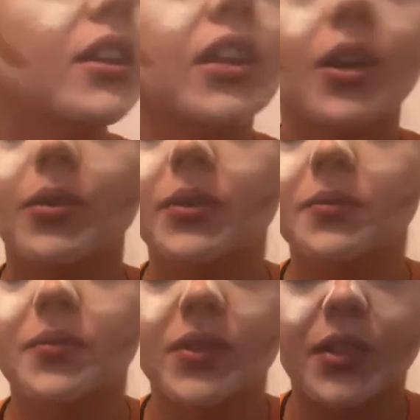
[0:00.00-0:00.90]
going.
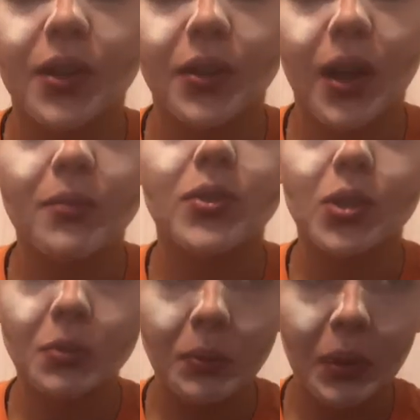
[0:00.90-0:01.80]
So I'm
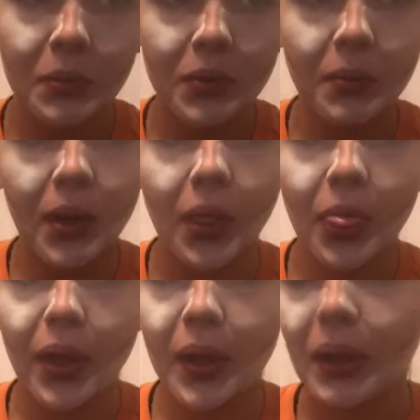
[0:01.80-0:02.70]
super pumped about
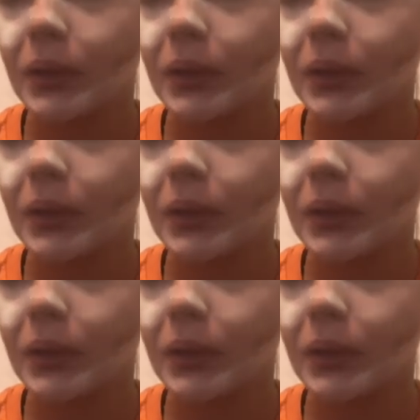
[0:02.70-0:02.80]
that.